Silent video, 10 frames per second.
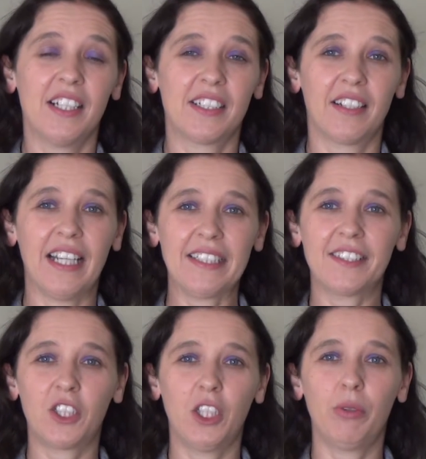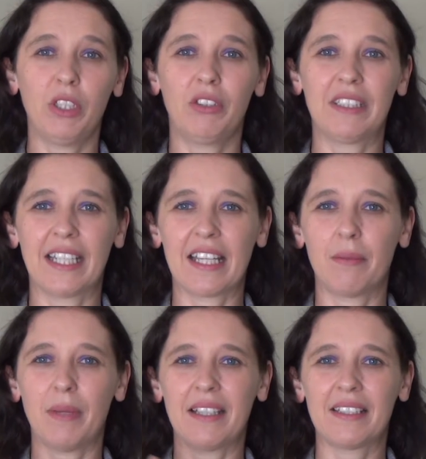So letters Q and U
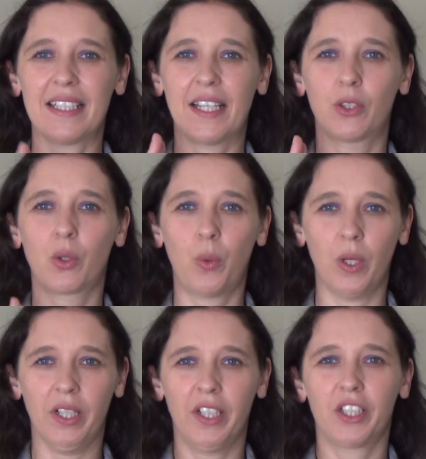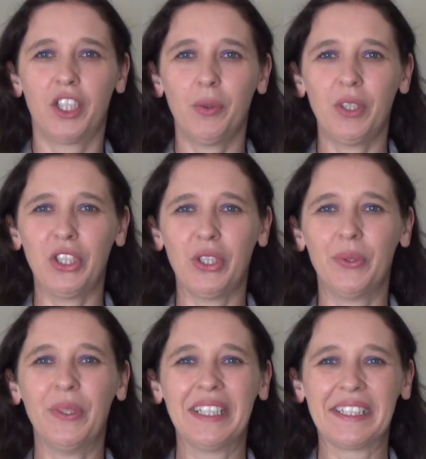together make the sound qu. Q and
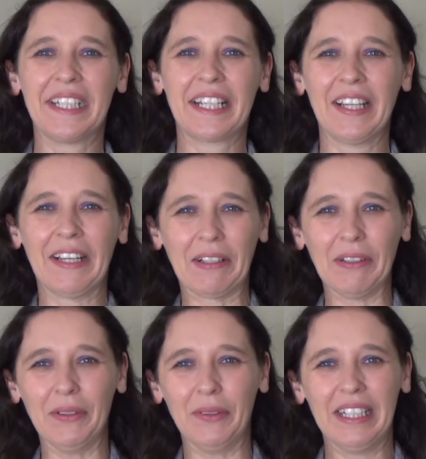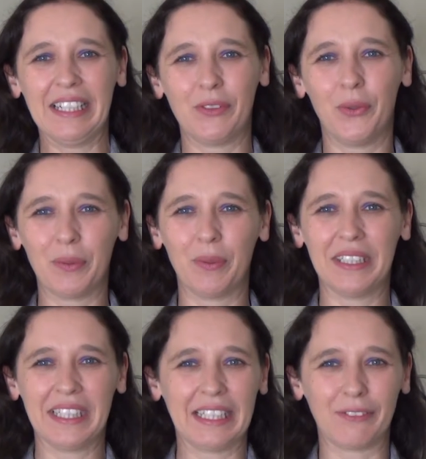U stick like glue. It always
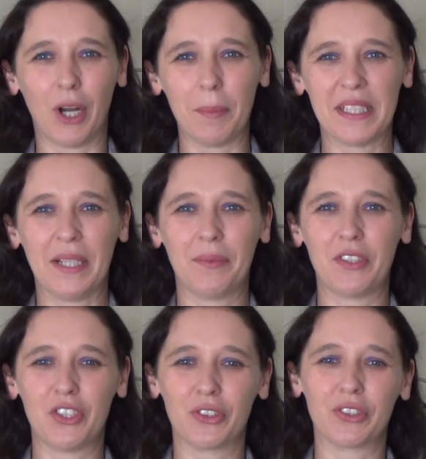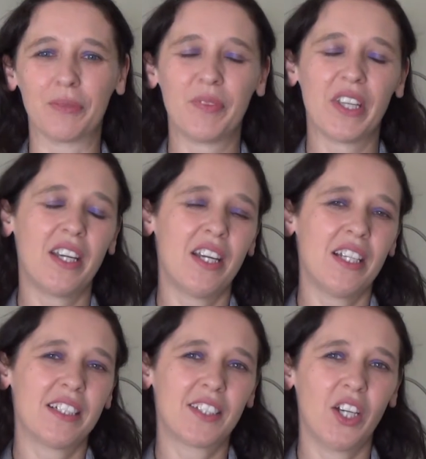works a little rhyme to help the children.
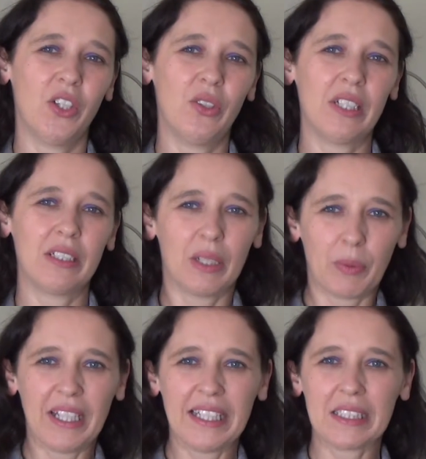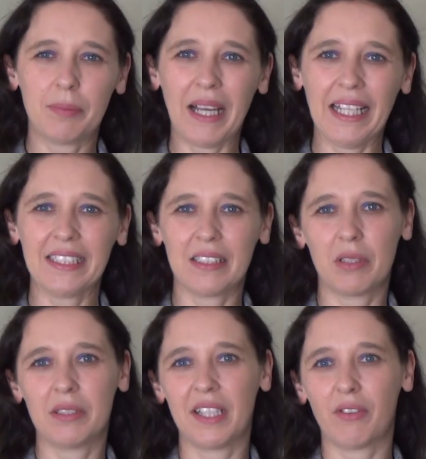So when they're spelling,
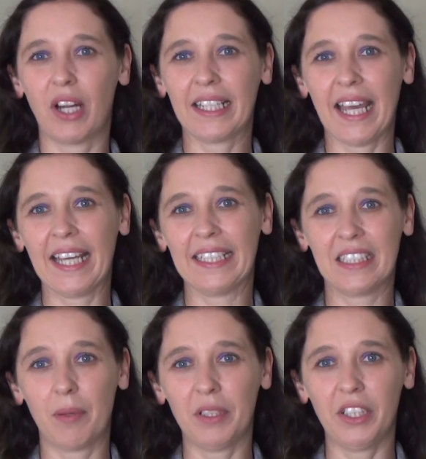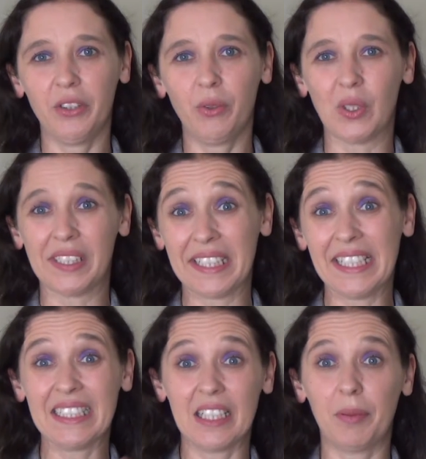sometimes they'll write K and W or
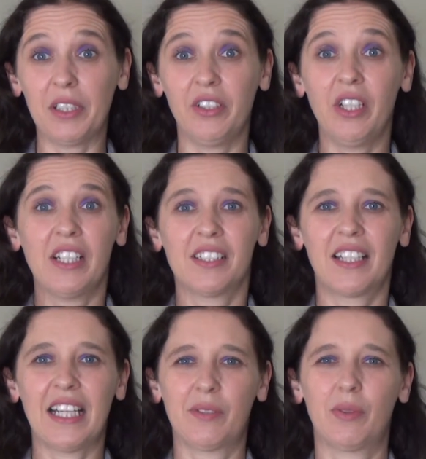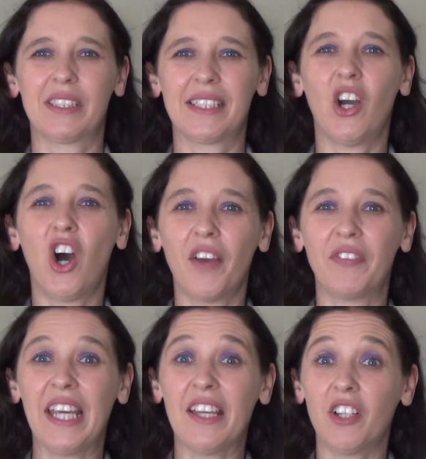C and W. So that's one to say, oh,
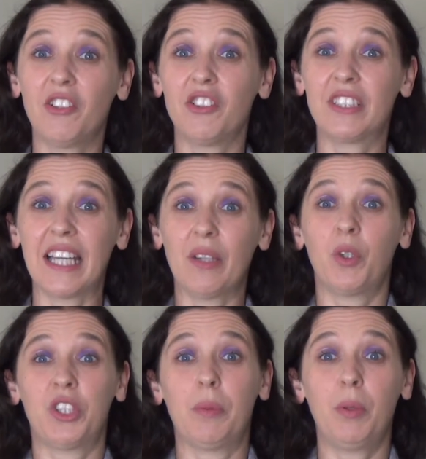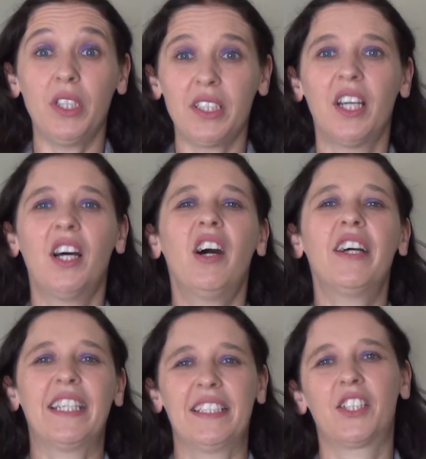if you hear those two together, what do you put? Oh
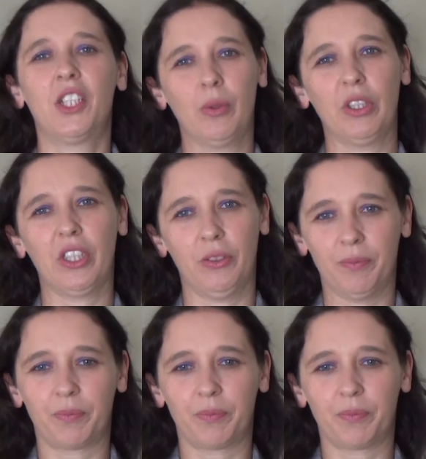yeah, it's Q and U.